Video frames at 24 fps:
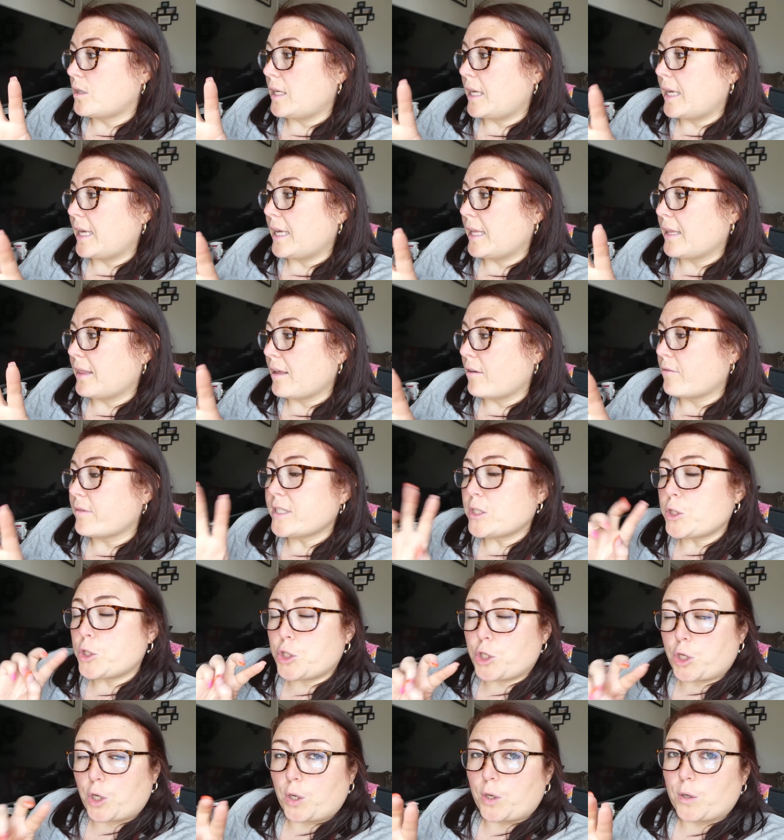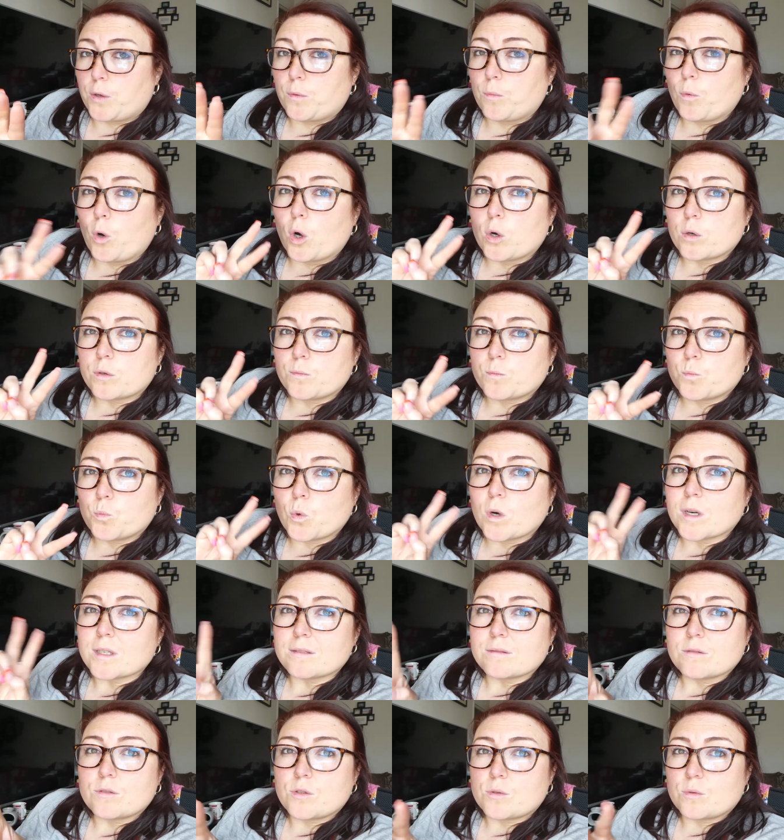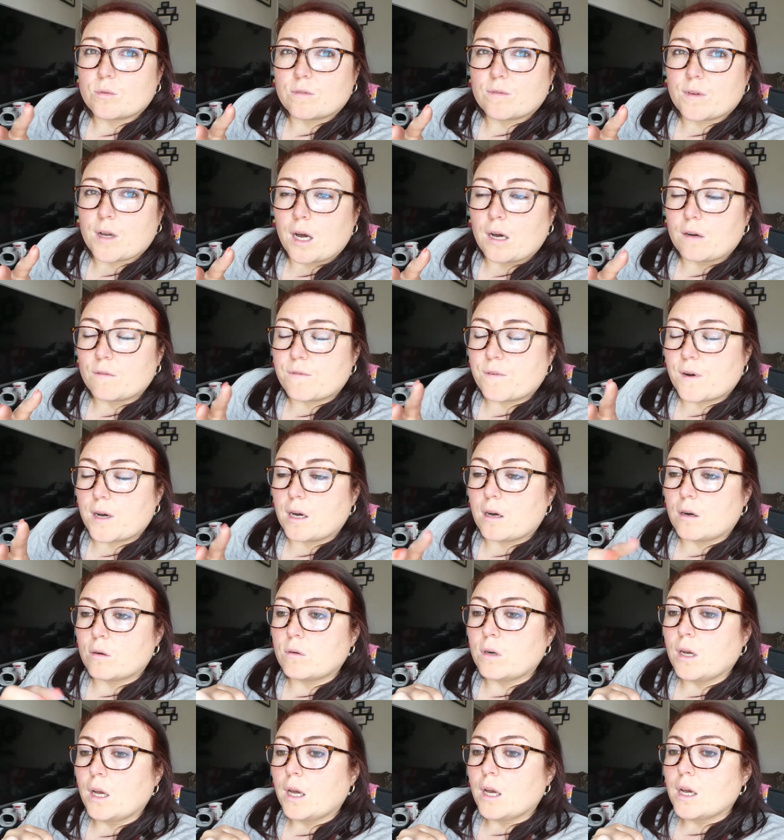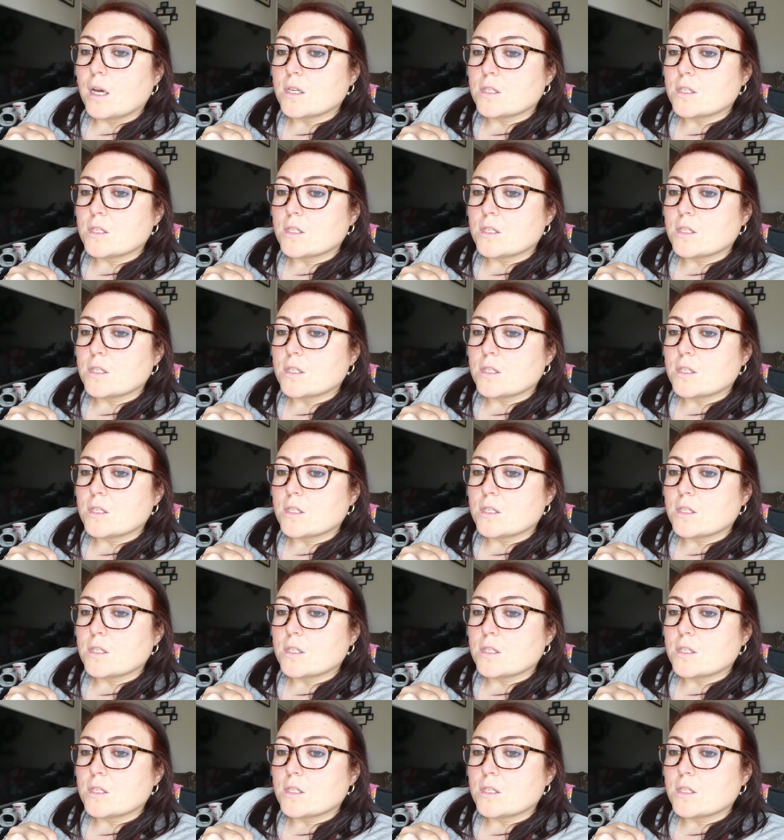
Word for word: it there is two on one sort of cut file.